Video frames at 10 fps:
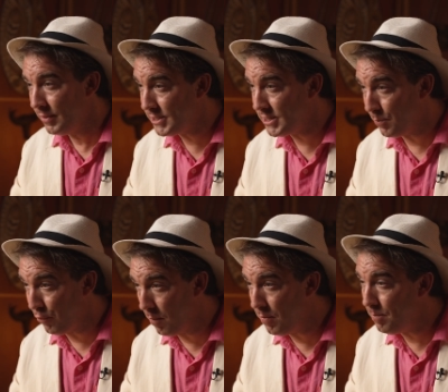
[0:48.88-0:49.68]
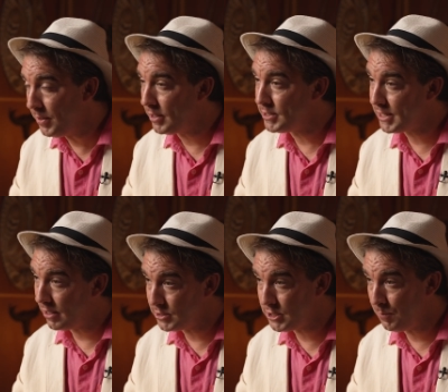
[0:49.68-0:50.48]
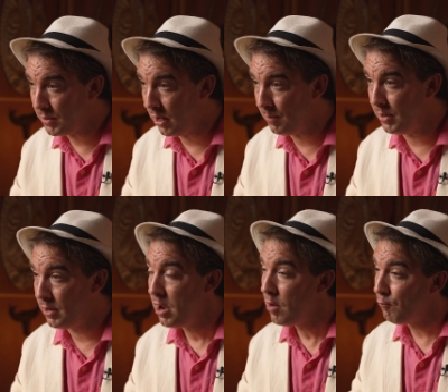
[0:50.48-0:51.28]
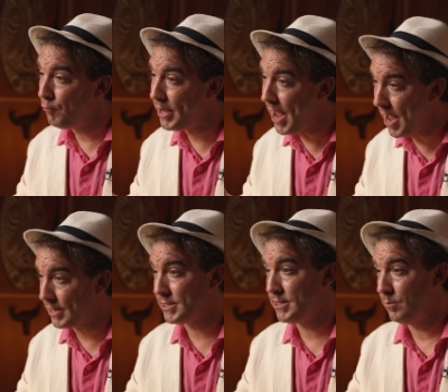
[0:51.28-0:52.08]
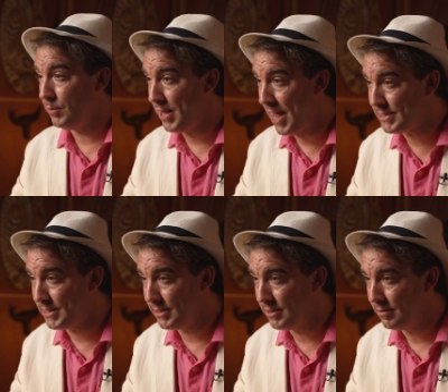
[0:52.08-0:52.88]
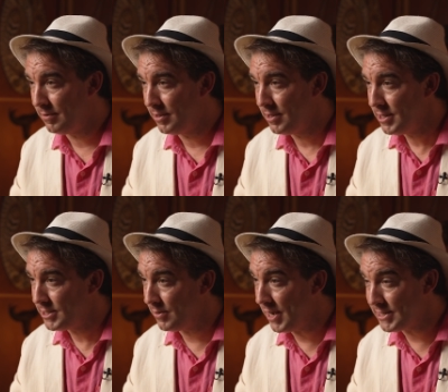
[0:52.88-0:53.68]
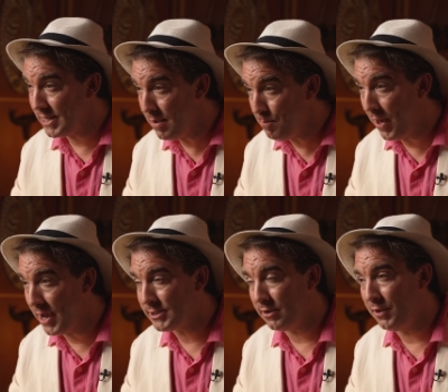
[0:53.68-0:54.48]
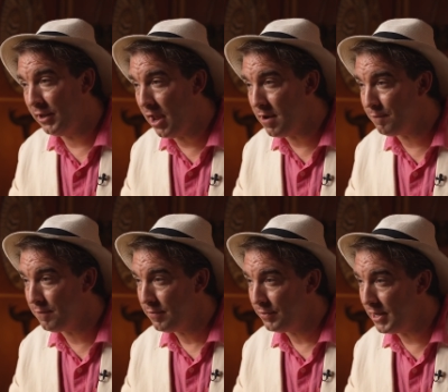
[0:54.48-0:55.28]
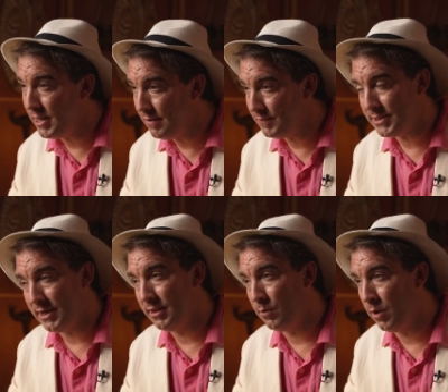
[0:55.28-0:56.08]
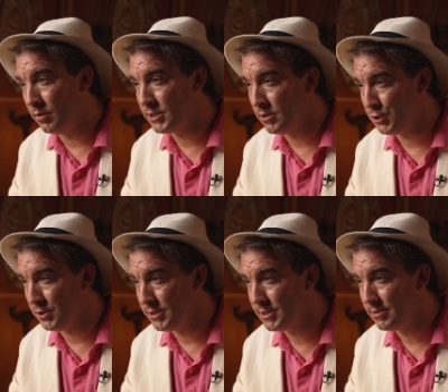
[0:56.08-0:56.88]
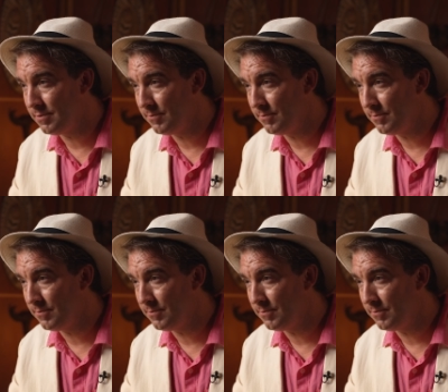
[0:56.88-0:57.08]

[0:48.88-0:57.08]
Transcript: This is a problem because calcium carbonate reacts with acid, so it has an impact on the life that lives in the world's oceans.